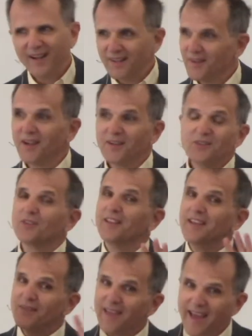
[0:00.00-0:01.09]
I'll just
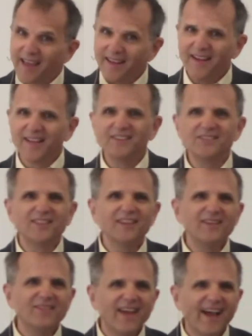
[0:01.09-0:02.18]
leave
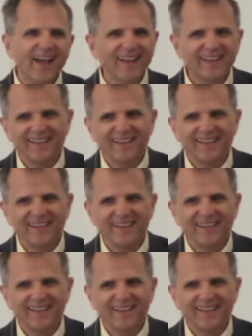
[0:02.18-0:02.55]
that.